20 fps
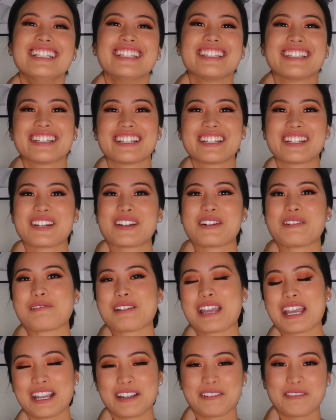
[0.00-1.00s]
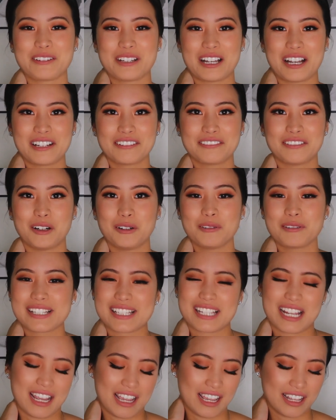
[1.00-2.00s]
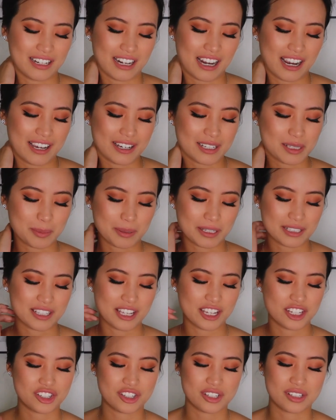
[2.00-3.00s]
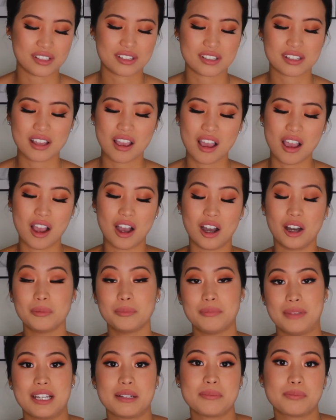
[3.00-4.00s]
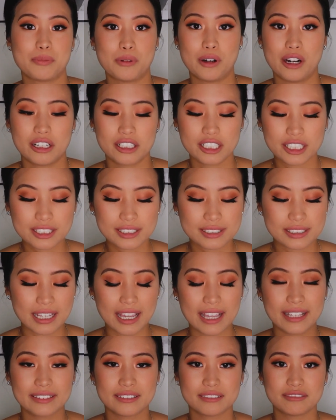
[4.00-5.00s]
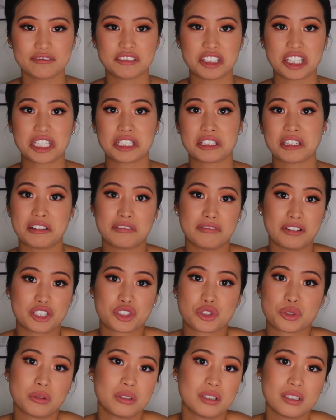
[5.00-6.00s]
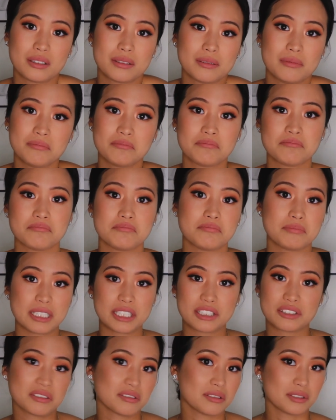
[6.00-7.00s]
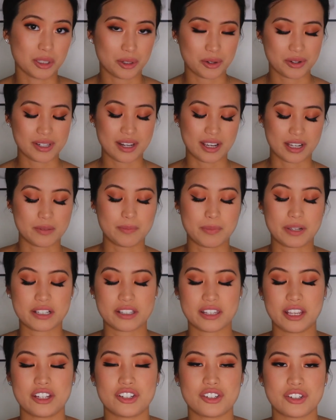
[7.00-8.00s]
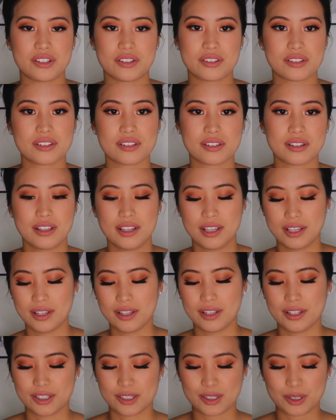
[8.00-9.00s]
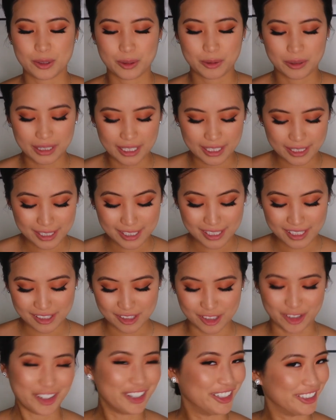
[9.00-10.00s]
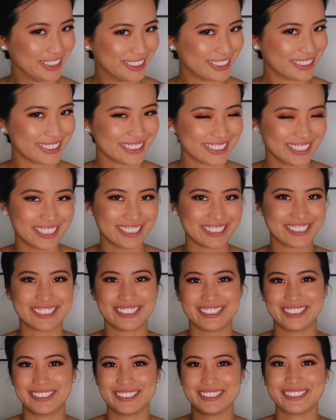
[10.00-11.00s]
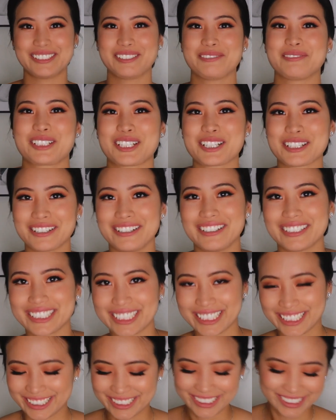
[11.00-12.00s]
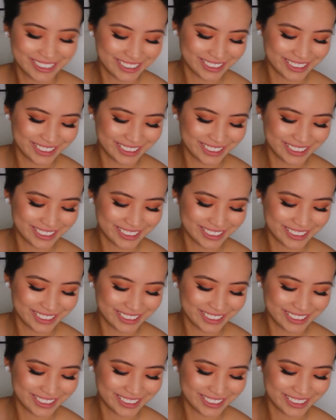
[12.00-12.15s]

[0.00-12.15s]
No, I've always had high expectations on MAC products, and they eventually meet those expectations. So let's start. So much talking.